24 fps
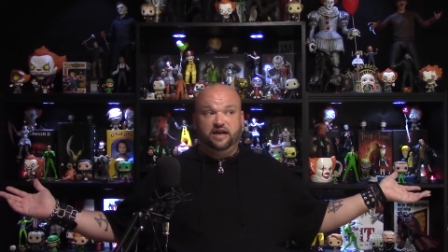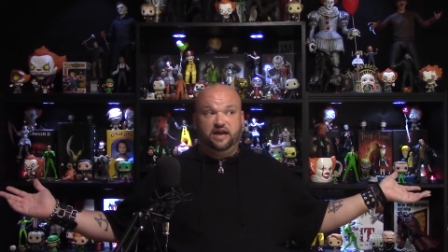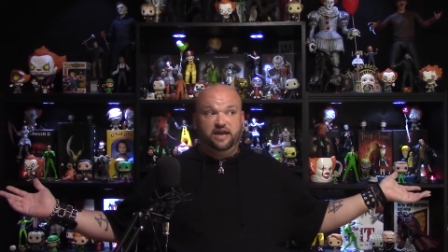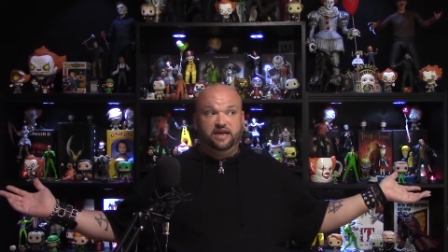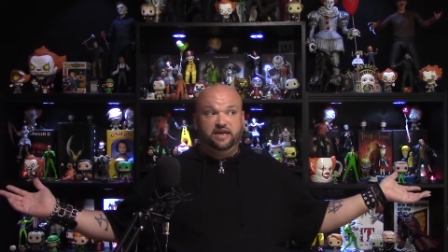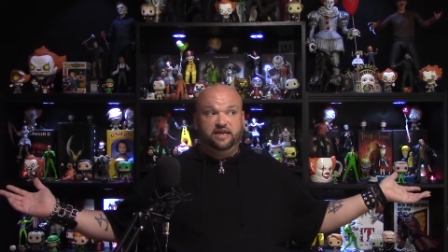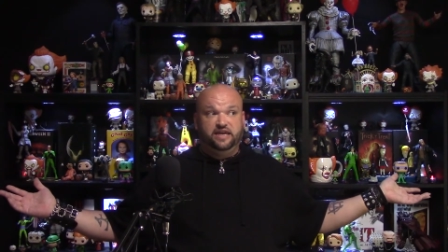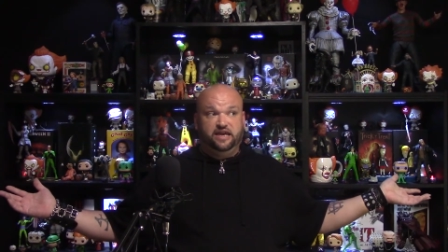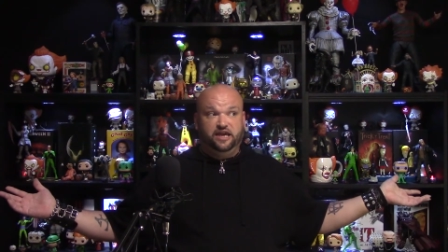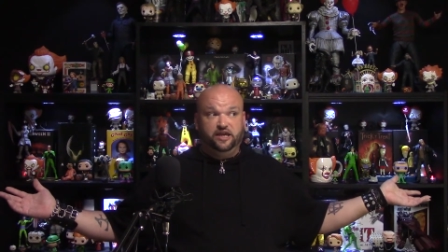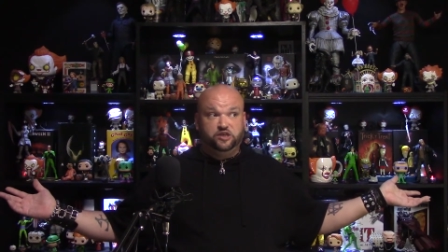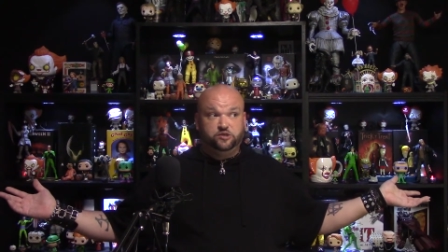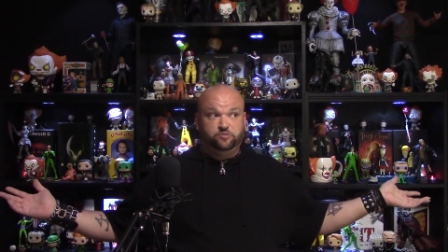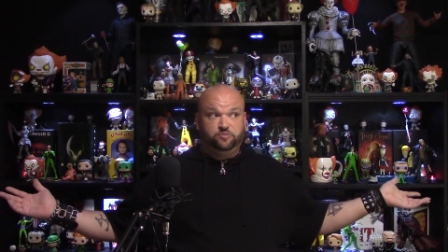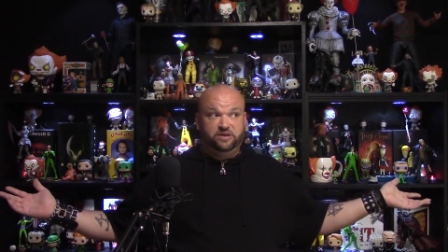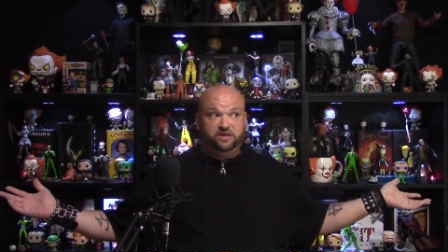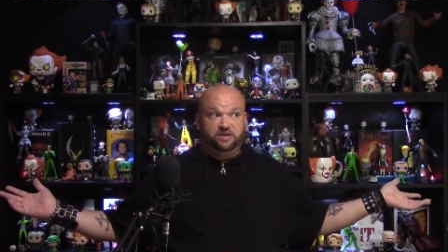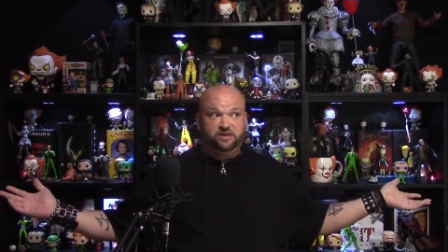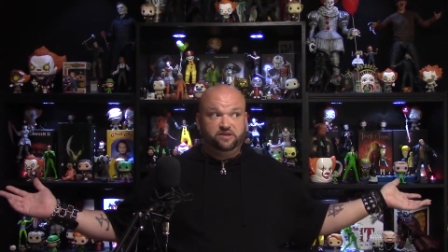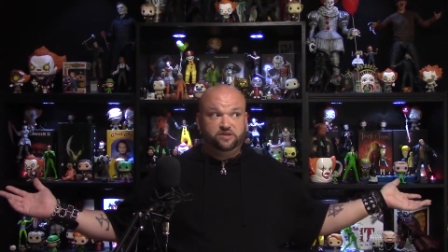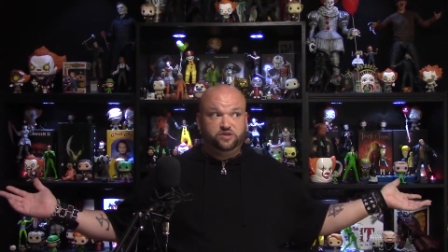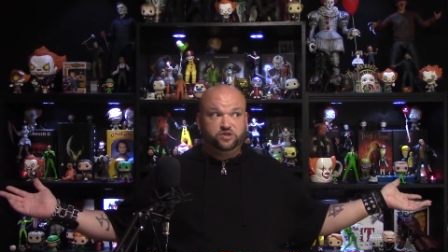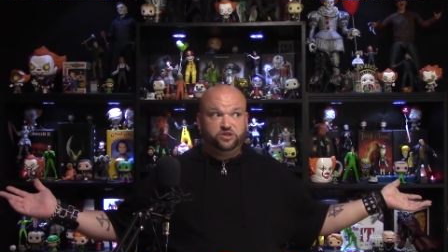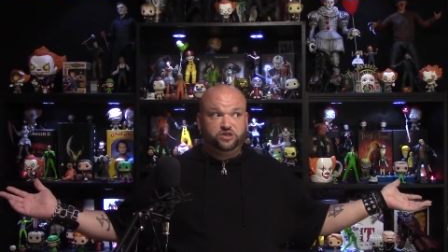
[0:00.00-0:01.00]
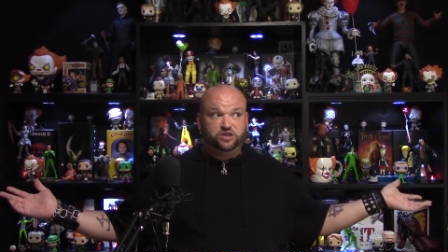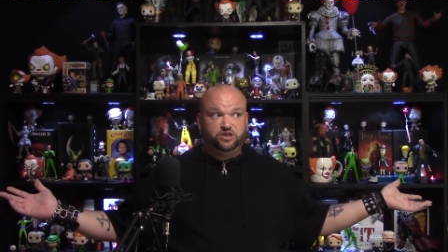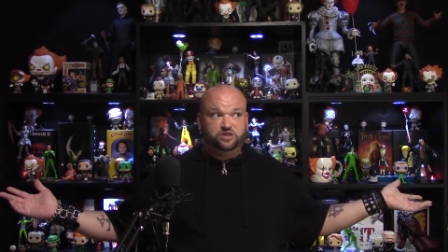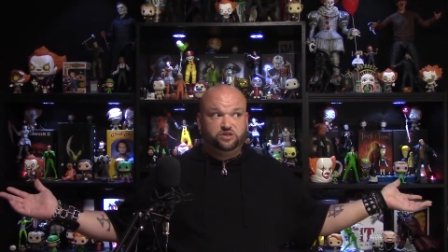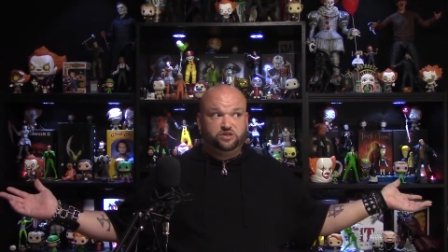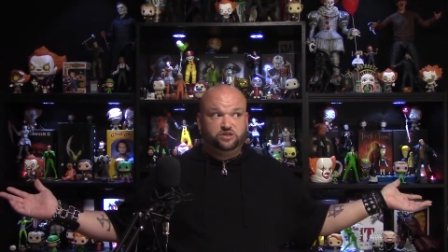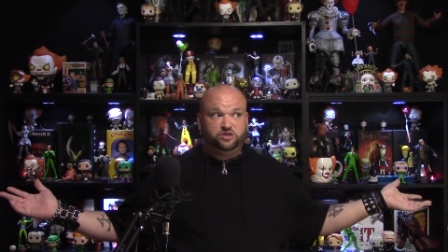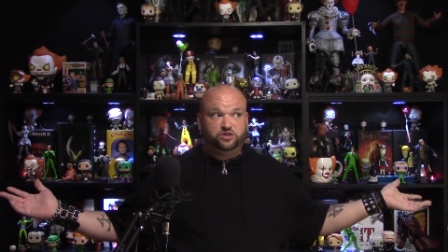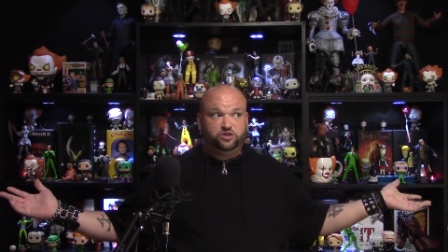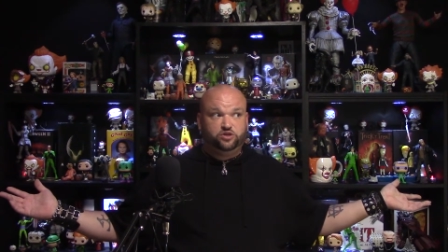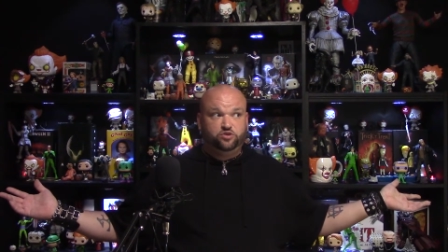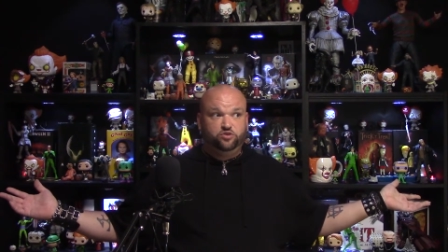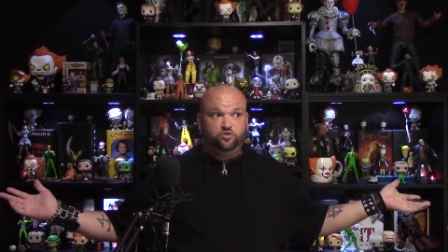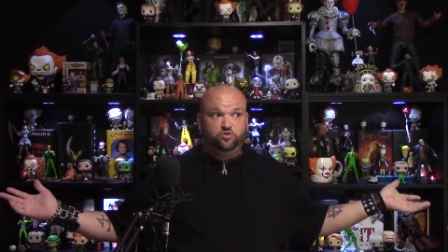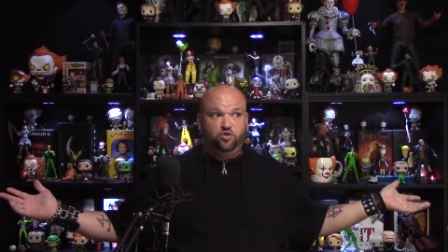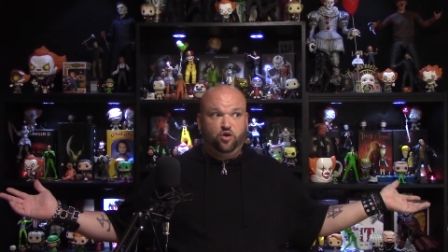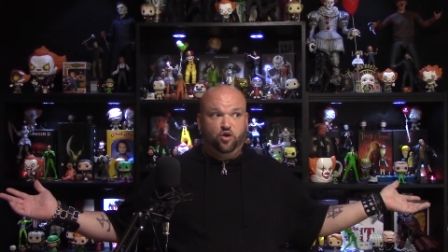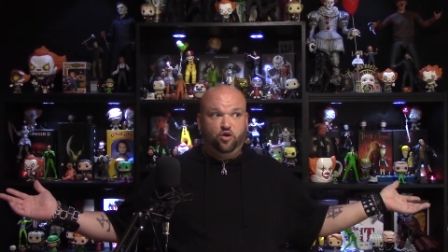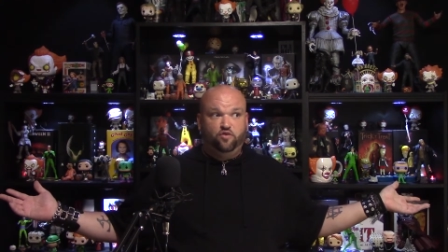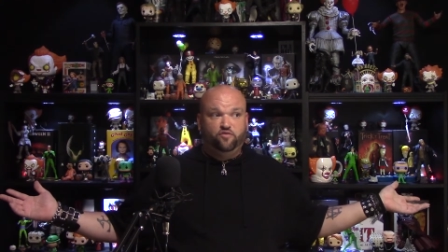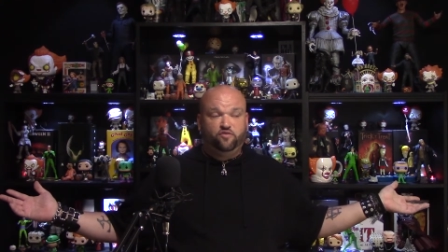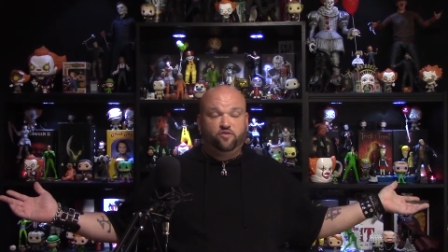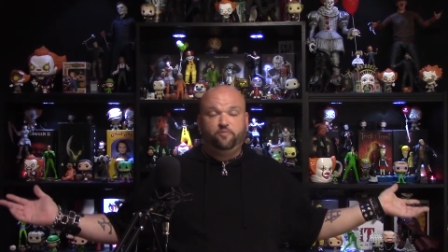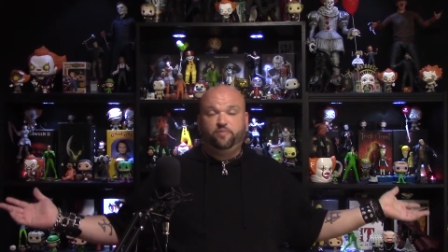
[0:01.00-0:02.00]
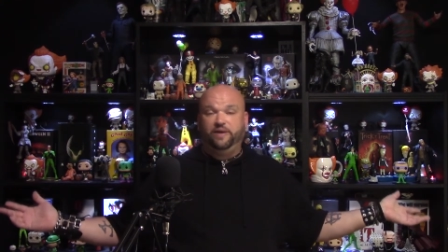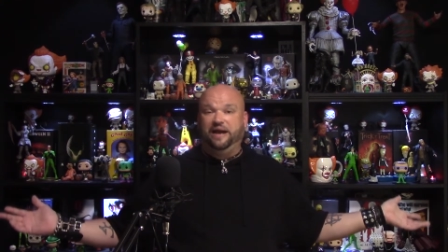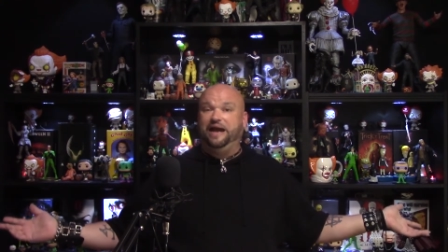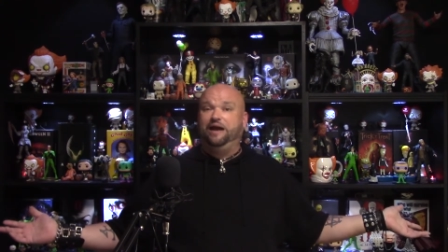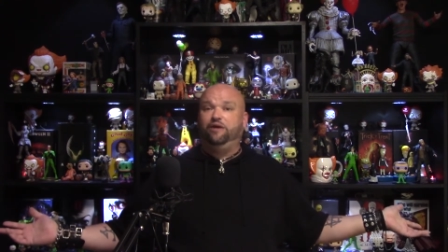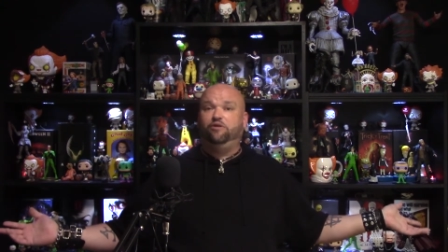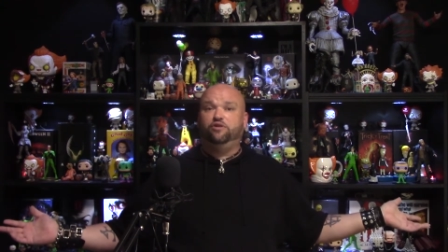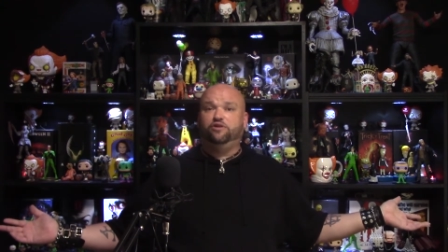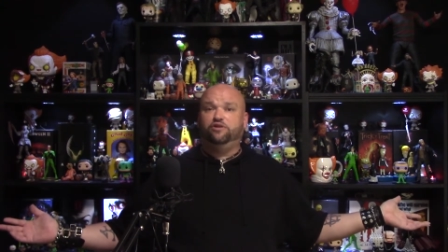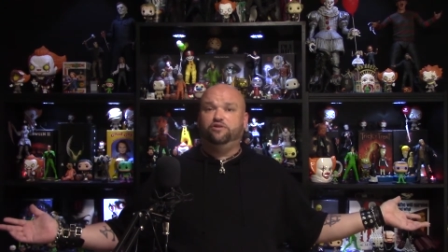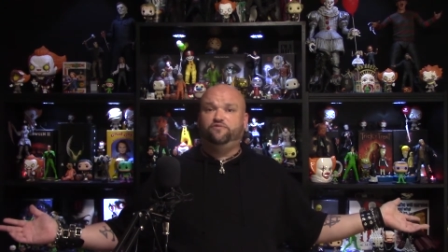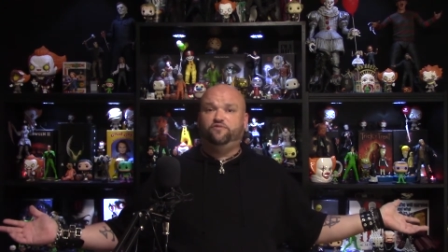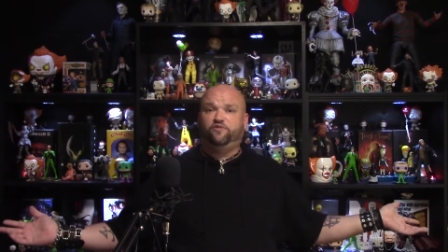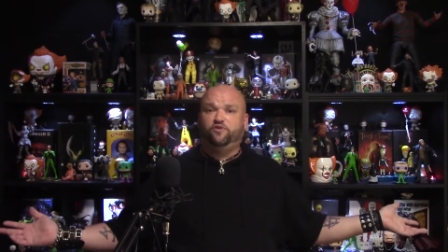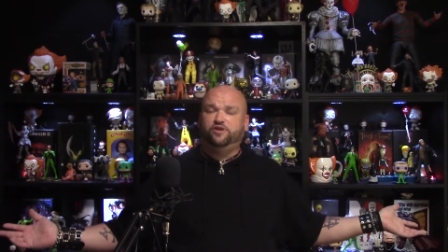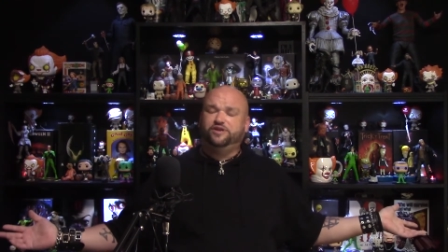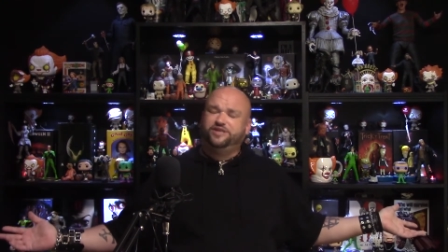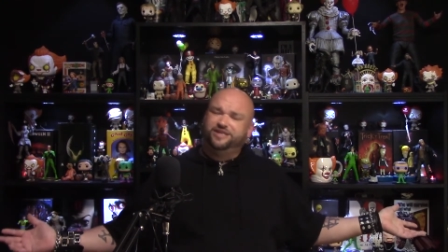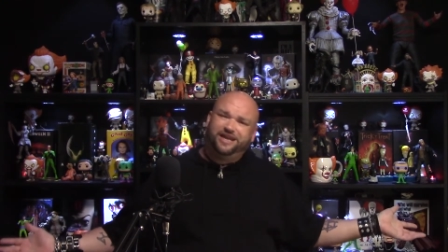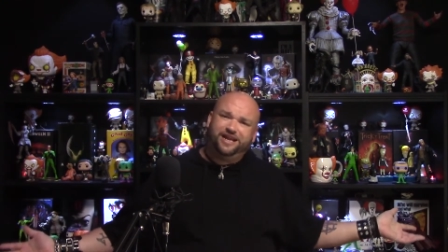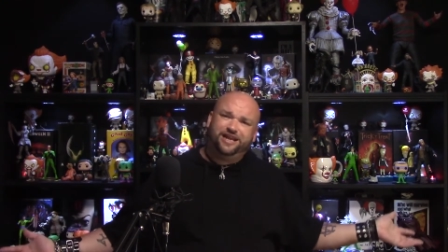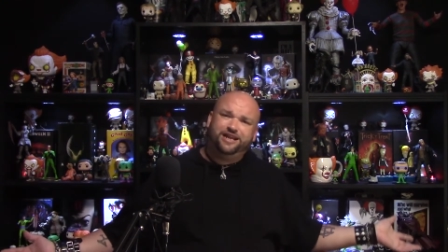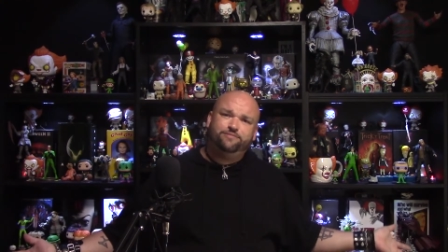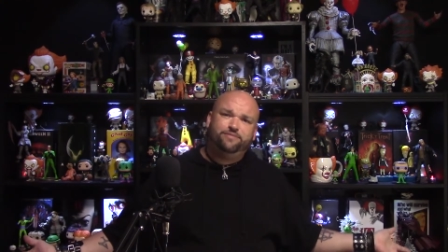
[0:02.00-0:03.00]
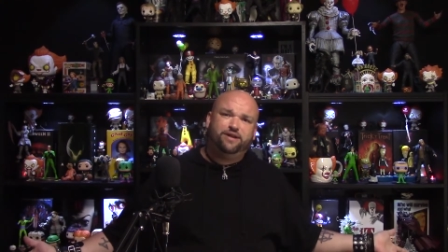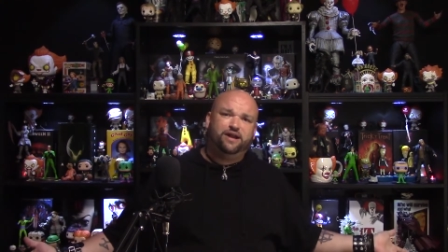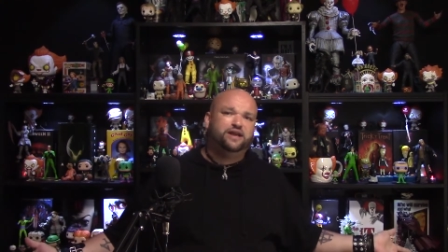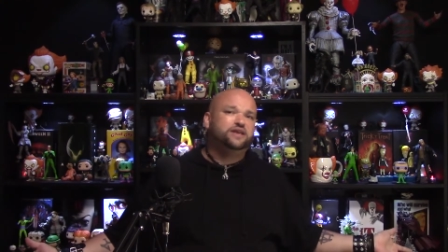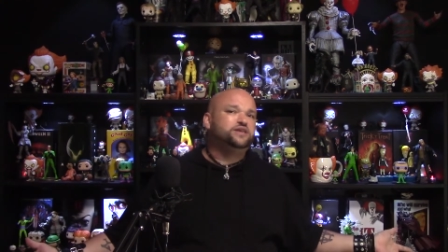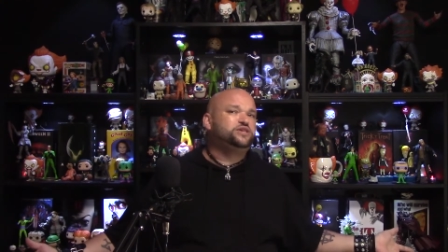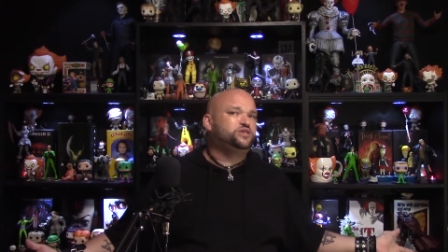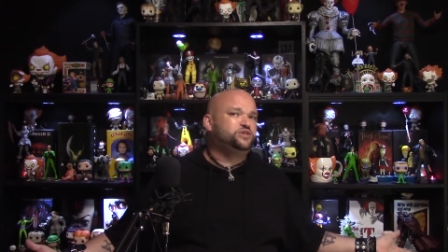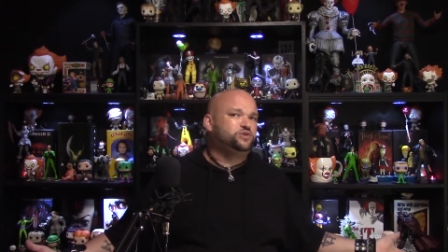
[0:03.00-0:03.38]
I guess because she's too overpowered for a time heist